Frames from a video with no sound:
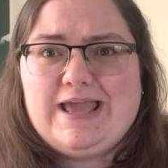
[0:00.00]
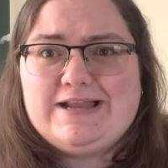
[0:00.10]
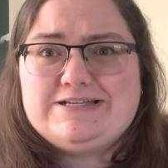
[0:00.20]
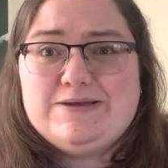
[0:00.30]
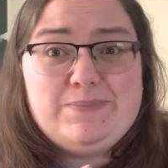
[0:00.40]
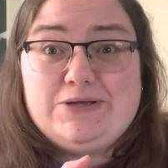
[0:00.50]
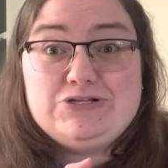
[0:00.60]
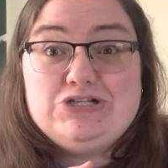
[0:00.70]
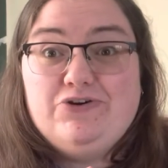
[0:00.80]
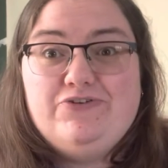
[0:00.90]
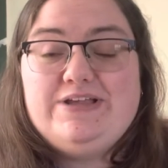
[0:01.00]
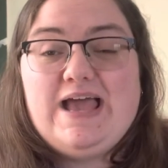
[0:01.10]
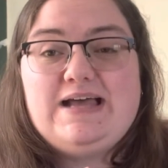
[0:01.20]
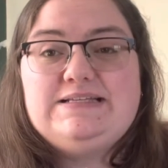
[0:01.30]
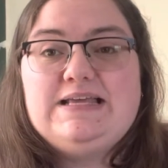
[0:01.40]
catch it because she already
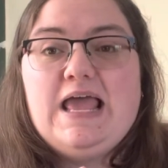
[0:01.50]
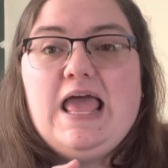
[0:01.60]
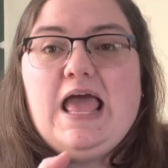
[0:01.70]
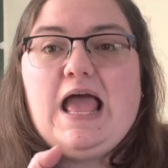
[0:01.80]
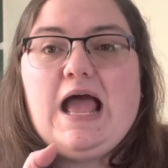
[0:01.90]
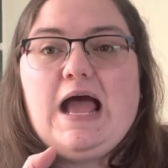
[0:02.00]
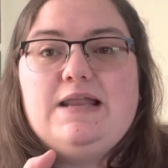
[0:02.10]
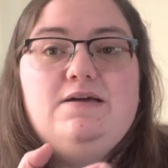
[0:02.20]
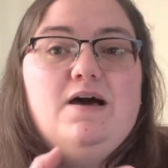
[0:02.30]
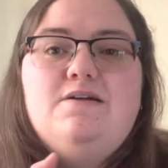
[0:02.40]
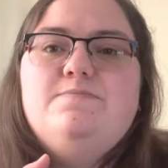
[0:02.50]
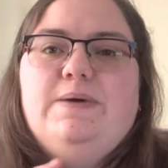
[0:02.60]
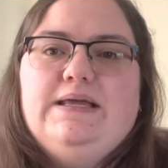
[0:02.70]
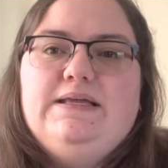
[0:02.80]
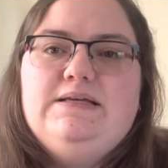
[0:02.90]
had it and hugged
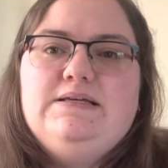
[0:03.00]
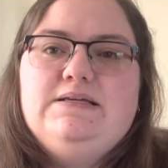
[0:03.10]
me.